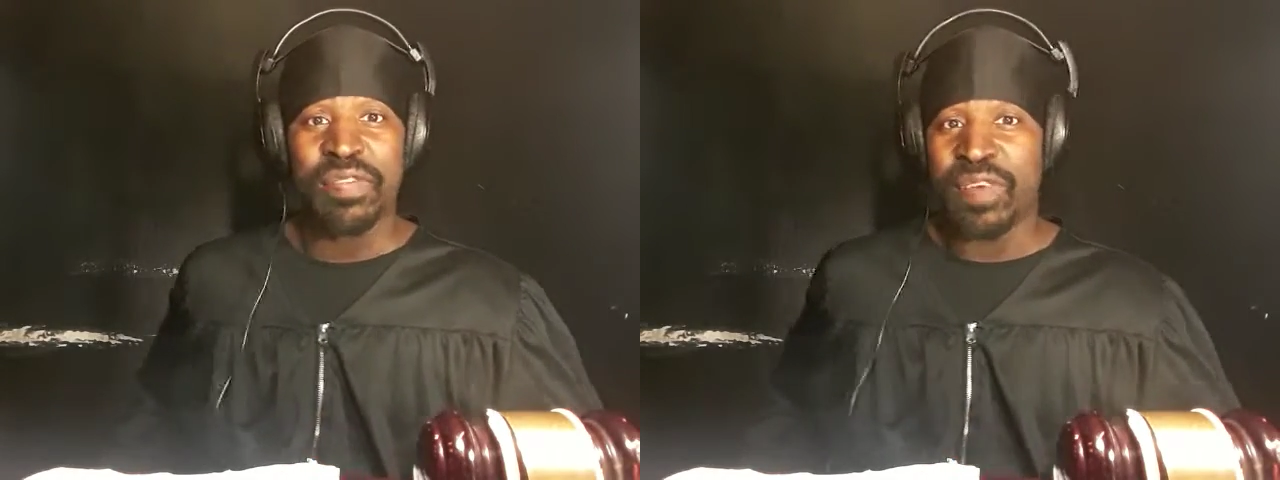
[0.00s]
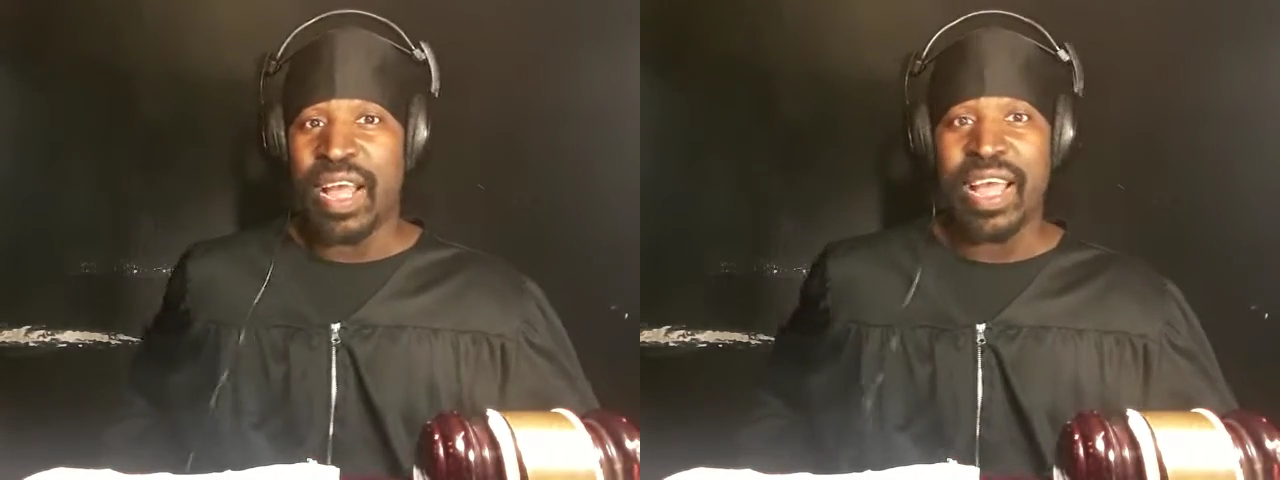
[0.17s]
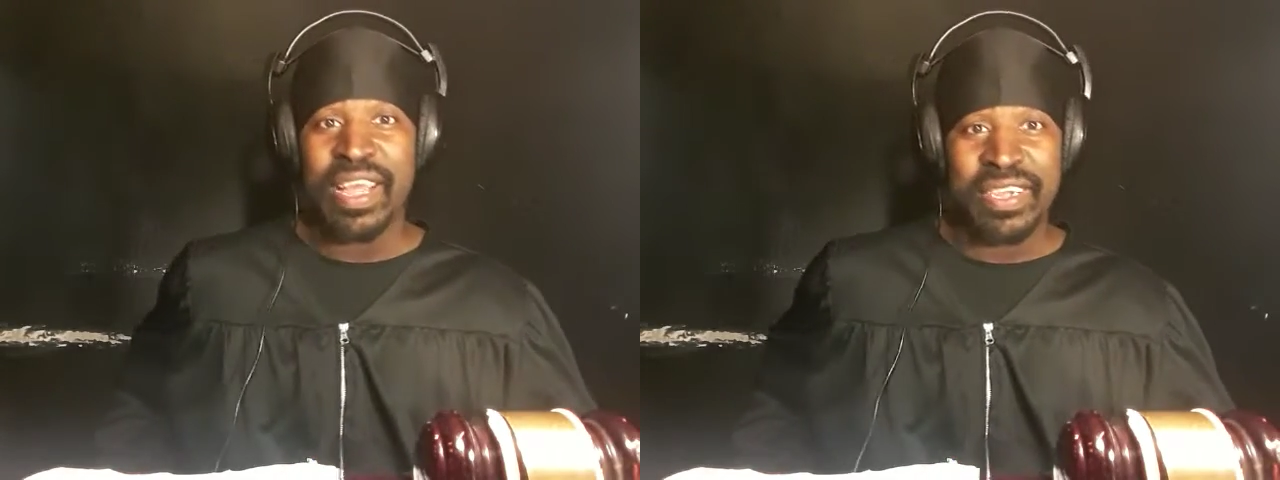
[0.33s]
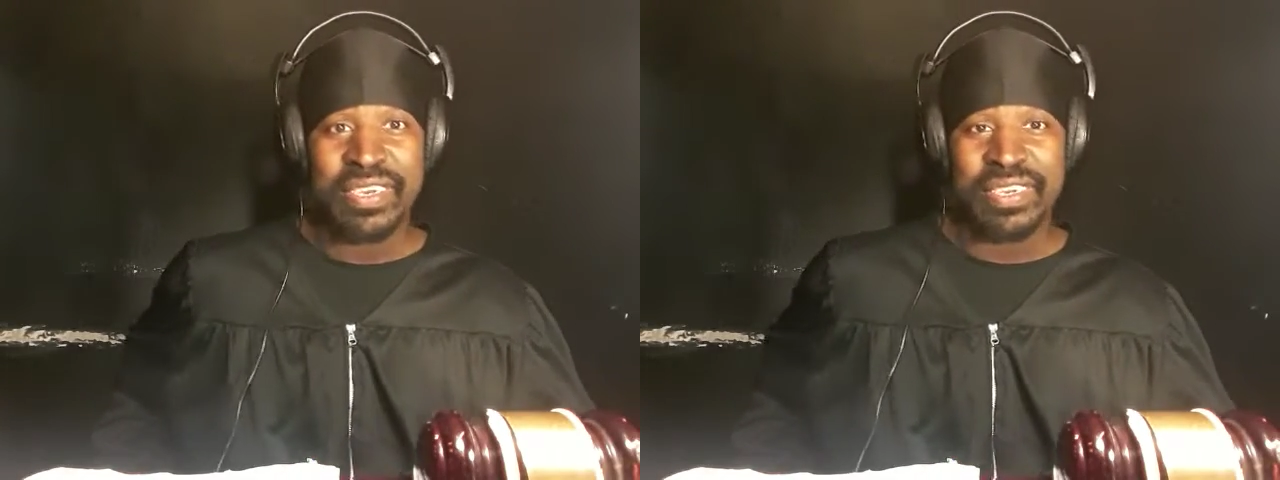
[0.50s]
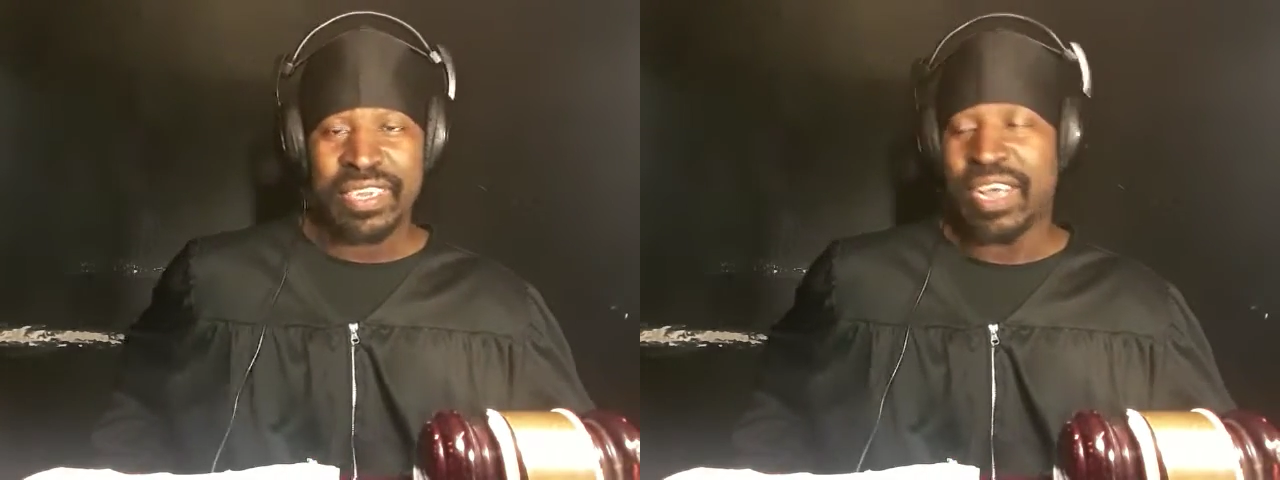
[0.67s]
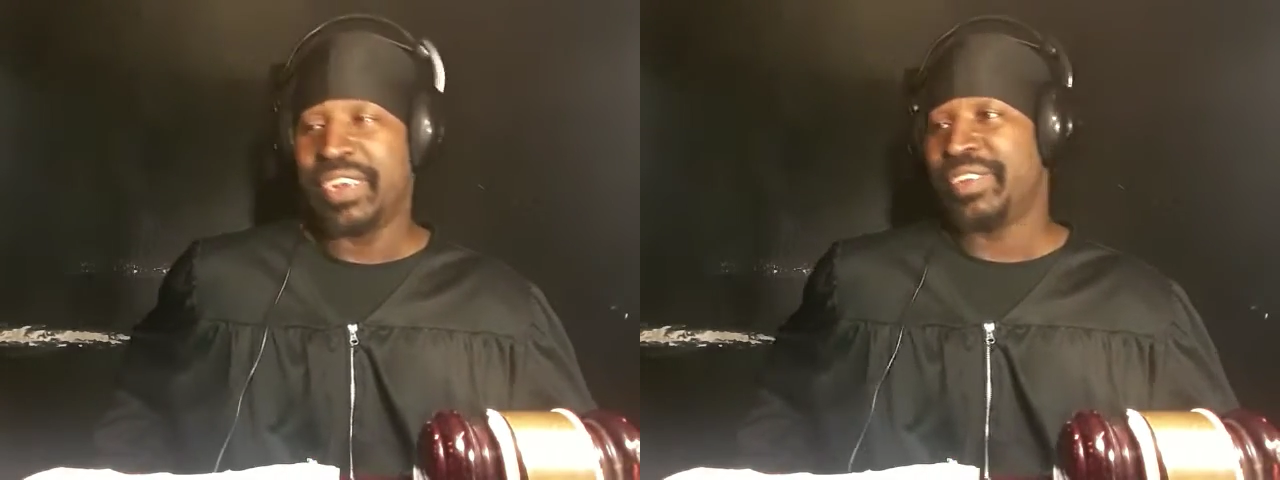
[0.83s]

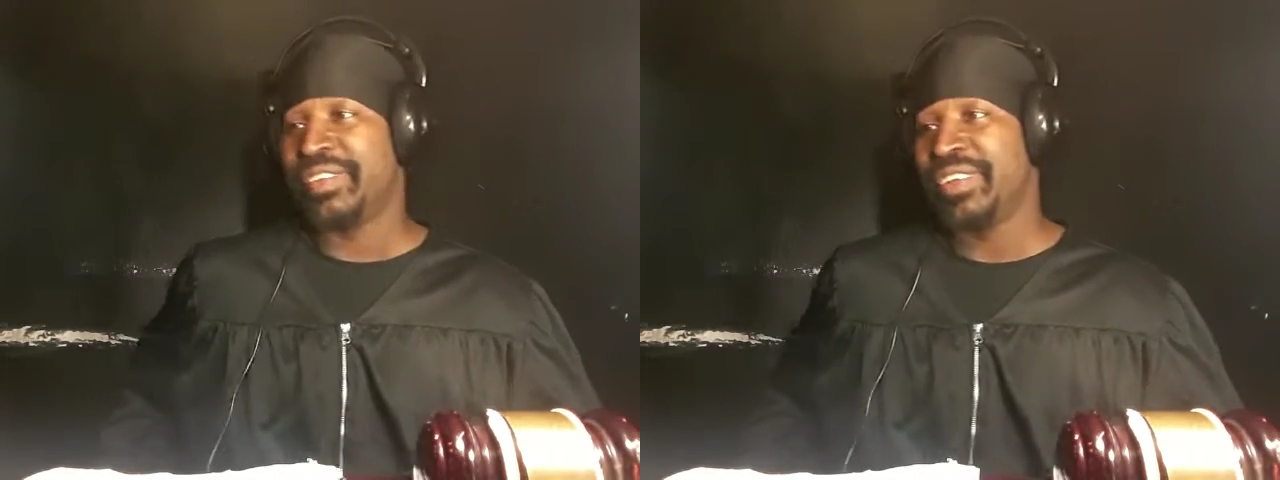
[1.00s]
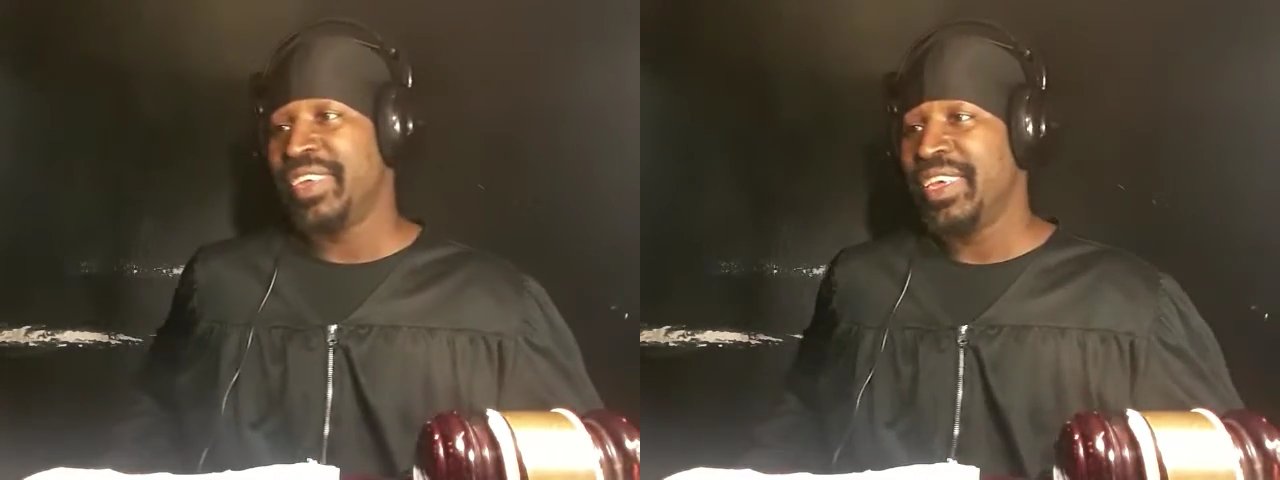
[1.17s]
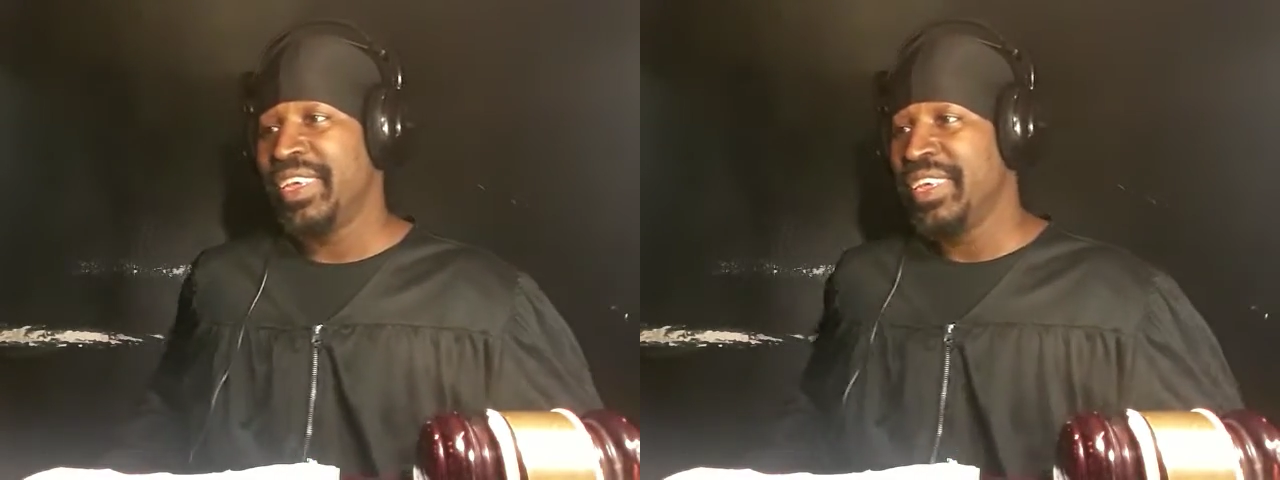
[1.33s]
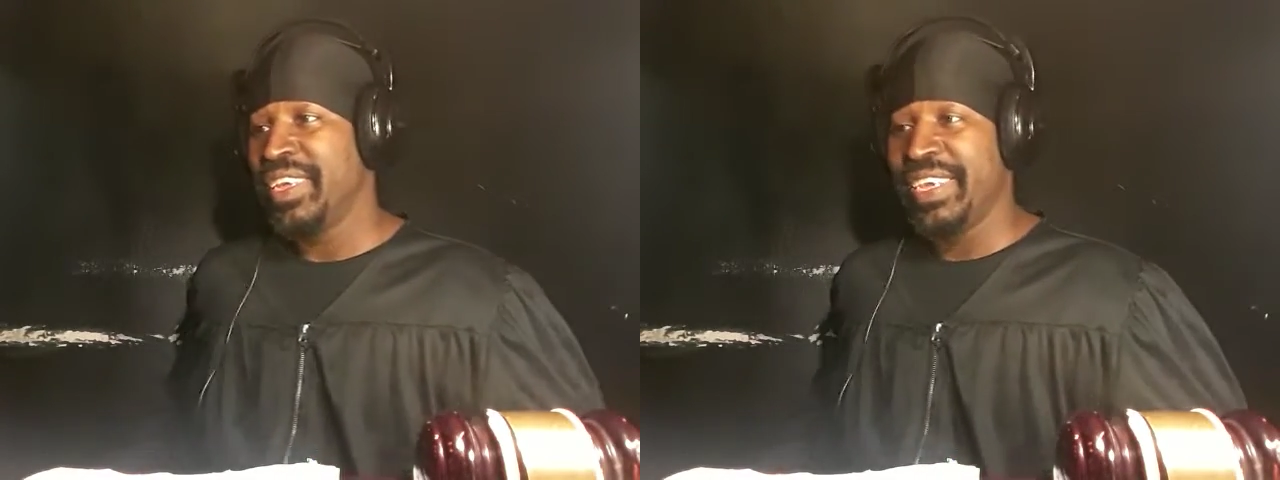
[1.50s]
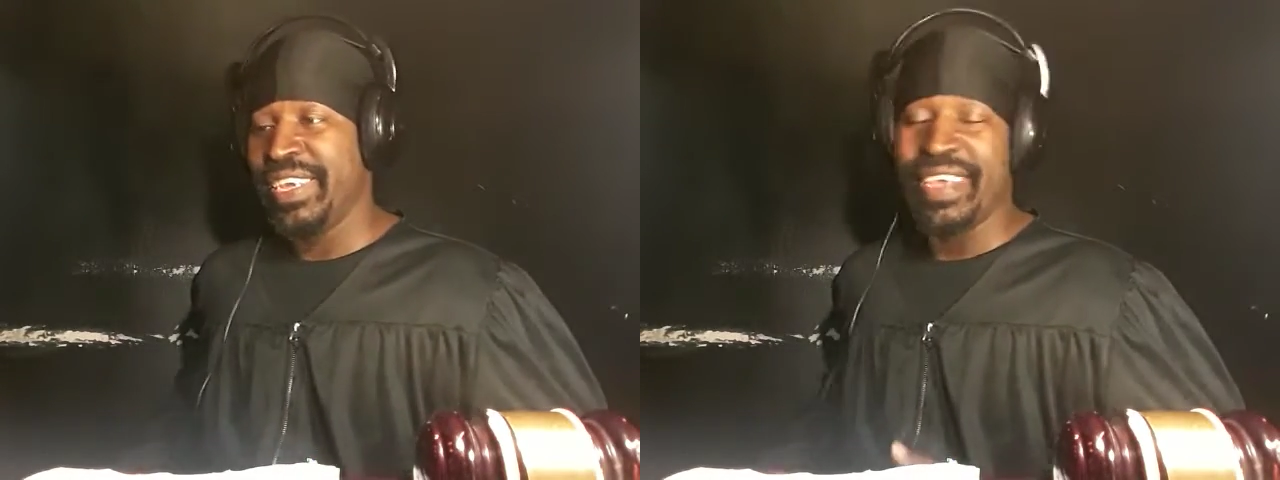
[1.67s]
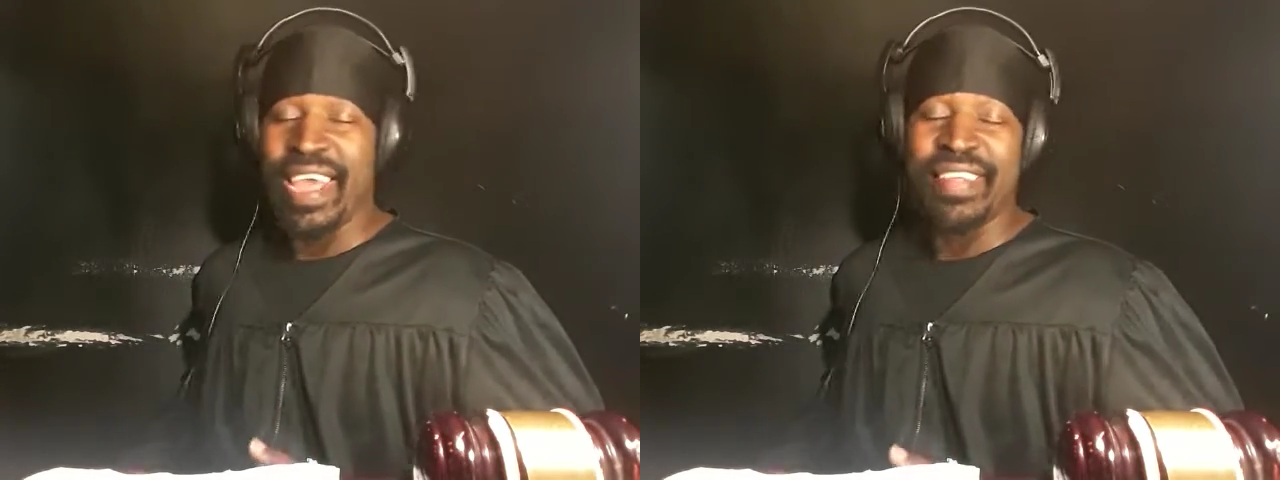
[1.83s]
$500.
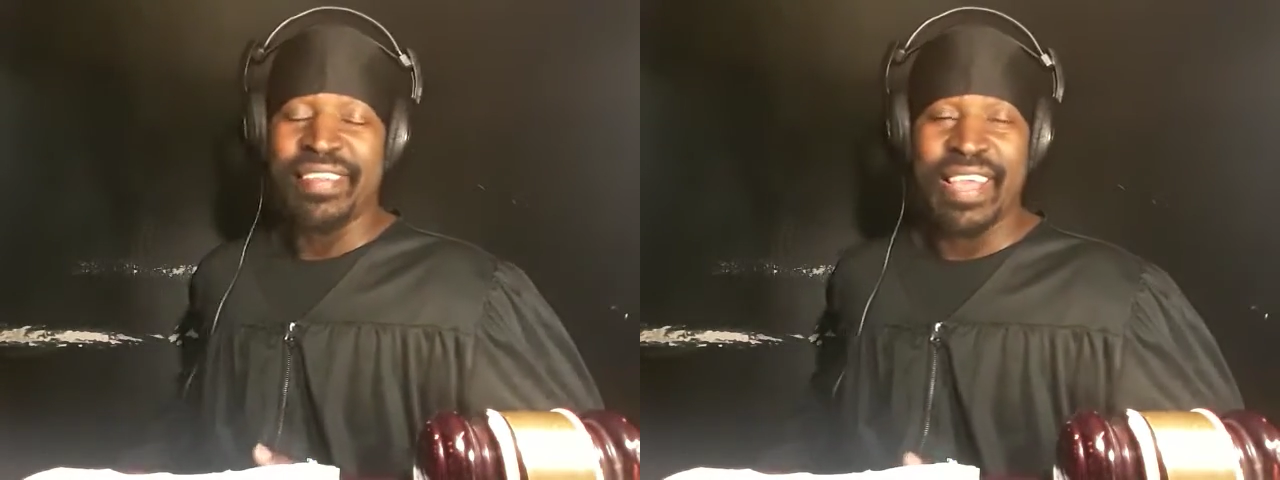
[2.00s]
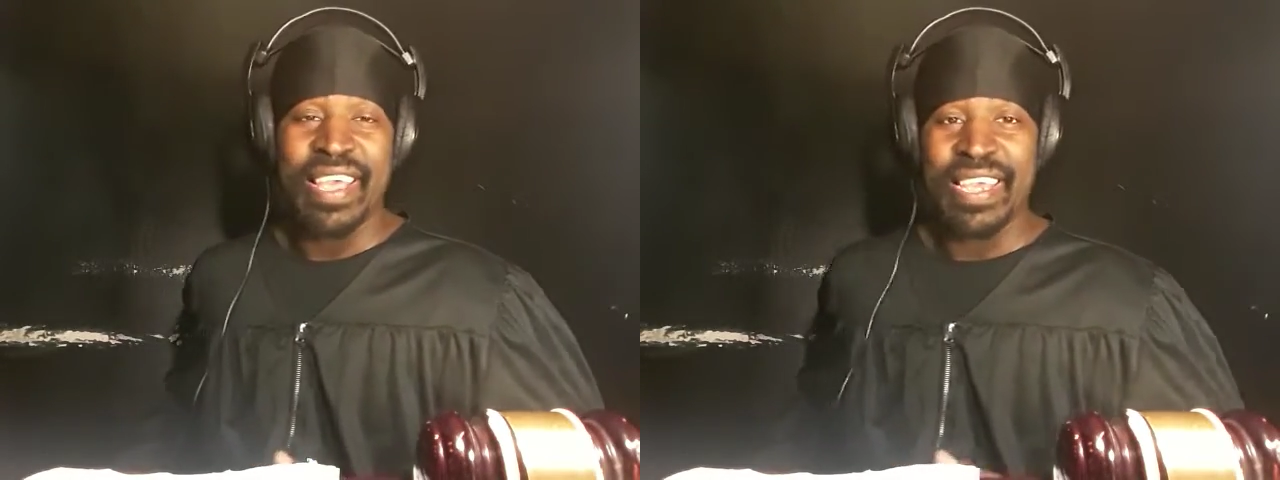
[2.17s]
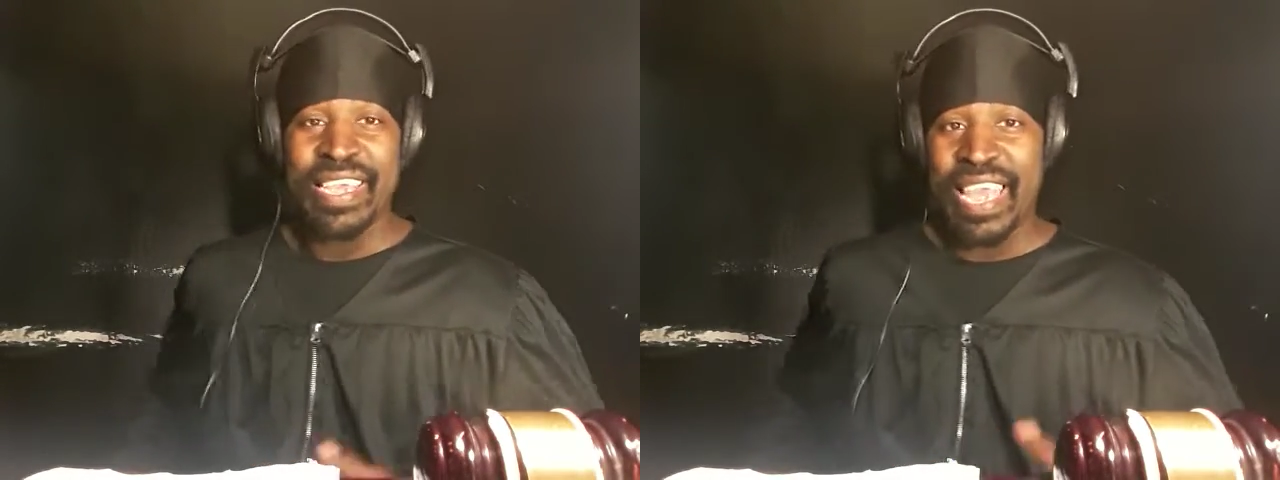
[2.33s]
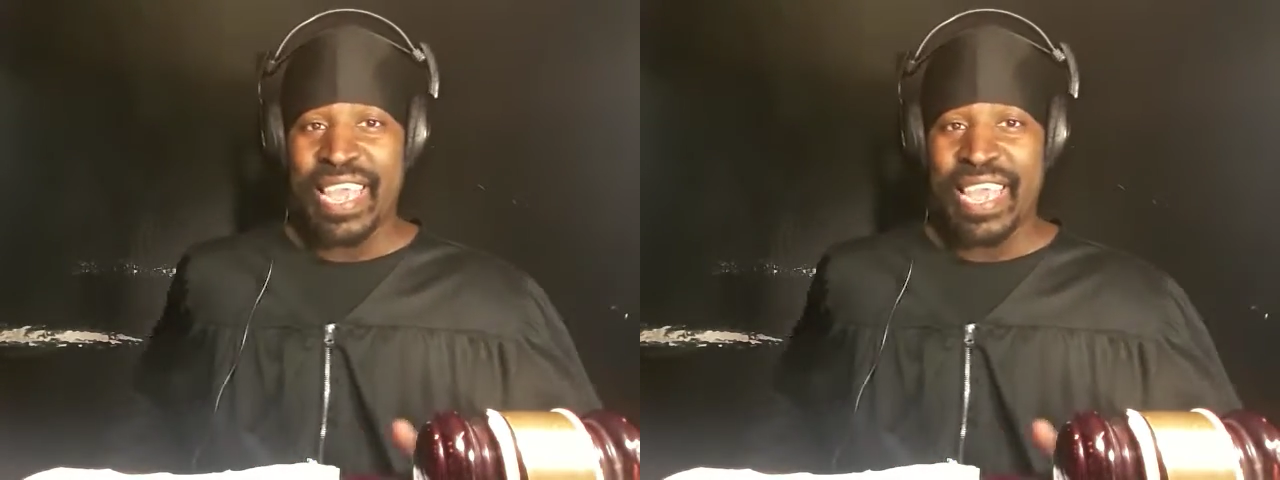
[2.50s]
He can't say he